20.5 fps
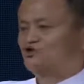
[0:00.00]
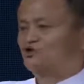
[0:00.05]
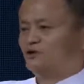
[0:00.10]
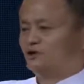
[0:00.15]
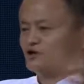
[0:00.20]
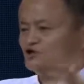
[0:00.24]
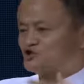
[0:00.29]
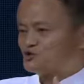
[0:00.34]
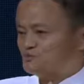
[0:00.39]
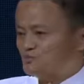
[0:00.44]

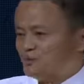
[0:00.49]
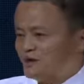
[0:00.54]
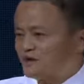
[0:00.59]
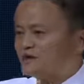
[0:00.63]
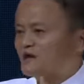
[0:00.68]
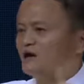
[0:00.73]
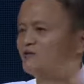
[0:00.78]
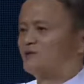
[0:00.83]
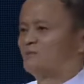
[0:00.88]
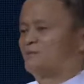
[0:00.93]

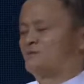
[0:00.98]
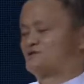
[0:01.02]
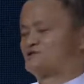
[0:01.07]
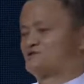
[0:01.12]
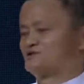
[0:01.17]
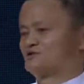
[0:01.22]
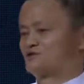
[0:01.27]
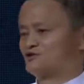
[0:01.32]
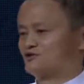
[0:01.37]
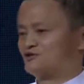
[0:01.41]
expand our
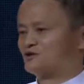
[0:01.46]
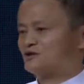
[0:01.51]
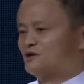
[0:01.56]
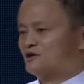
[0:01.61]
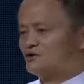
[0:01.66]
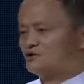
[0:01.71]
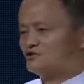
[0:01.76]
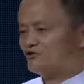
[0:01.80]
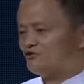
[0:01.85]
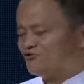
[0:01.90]
business,
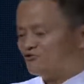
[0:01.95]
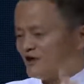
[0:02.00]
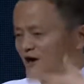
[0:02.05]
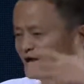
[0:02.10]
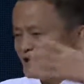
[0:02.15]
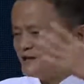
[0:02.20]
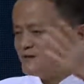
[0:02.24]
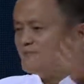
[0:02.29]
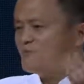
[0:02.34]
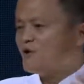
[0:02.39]
to
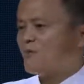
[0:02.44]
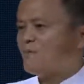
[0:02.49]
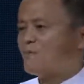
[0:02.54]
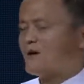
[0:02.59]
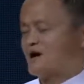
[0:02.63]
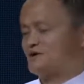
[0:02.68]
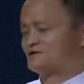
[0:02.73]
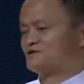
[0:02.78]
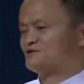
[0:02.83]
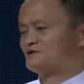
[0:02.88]
finding more
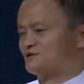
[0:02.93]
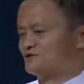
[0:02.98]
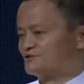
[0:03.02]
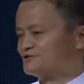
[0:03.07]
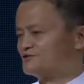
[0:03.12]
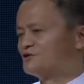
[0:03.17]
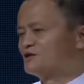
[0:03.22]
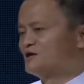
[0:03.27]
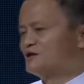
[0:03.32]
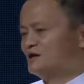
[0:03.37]

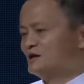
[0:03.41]
partners.